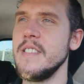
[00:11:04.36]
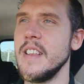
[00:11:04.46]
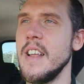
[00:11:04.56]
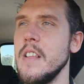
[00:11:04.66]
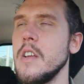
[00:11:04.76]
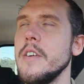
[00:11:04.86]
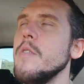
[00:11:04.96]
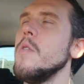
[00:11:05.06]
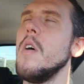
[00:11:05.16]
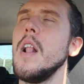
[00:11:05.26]
you know,
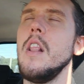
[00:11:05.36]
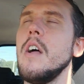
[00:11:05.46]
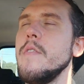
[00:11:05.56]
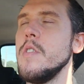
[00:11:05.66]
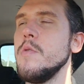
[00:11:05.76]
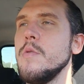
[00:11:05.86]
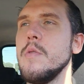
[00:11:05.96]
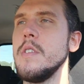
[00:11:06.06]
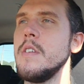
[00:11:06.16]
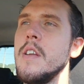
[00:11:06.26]
go, oh, I love it,
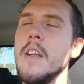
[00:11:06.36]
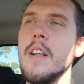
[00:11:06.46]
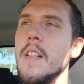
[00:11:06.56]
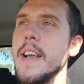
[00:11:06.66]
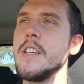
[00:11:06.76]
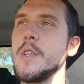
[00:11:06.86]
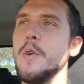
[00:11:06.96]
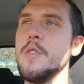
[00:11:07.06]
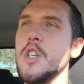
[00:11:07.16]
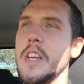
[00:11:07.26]
oh, like, it's
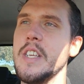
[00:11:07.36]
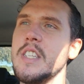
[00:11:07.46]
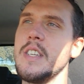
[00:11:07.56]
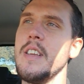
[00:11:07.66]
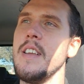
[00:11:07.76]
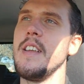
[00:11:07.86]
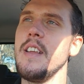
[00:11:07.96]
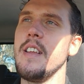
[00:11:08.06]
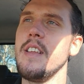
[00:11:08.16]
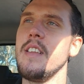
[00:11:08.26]
all just
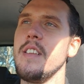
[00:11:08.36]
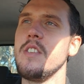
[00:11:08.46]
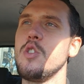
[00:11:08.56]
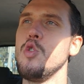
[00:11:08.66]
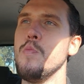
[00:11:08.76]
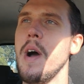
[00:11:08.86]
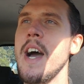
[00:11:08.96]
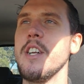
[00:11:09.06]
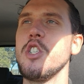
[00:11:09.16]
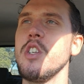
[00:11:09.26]
too
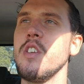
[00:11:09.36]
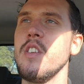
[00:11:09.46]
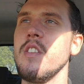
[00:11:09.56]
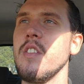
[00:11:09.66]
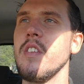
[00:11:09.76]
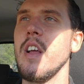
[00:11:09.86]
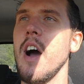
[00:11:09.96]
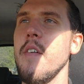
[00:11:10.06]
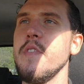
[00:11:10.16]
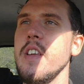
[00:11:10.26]
much.
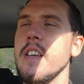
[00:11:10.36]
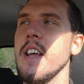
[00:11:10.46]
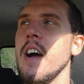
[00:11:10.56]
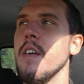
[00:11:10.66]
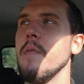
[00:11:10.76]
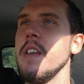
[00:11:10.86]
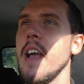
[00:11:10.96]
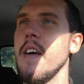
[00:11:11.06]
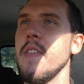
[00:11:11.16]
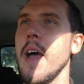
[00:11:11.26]
After you're done, when
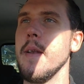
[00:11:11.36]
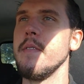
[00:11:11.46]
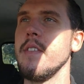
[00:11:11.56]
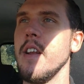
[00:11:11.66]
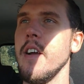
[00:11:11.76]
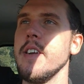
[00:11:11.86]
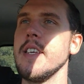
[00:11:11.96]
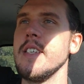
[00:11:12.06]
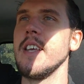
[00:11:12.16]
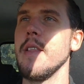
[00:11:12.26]
you have that, you know, as
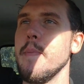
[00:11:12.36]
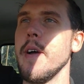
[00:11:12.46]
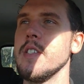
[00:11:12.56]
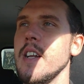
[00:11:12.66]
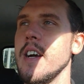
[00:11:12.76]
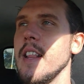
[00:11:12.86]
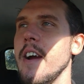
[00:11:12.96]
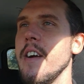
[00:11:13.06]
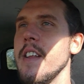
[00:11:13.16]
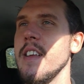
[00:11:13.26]
I say, the post-nut
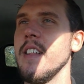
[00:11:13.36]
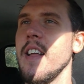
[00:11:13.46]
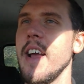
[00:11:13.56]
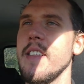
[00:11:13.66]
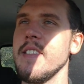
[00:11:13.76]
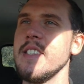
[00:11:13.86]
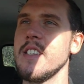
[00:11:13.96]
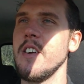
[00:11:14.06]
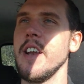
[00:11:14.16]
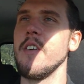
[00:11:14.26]
clarity, you're like, this
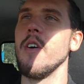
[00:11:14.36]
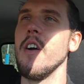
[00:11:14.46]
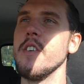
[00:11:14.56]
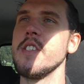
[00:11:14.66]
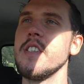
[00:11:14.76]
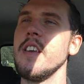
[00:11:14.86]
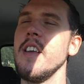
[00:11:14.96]
is kind of gross.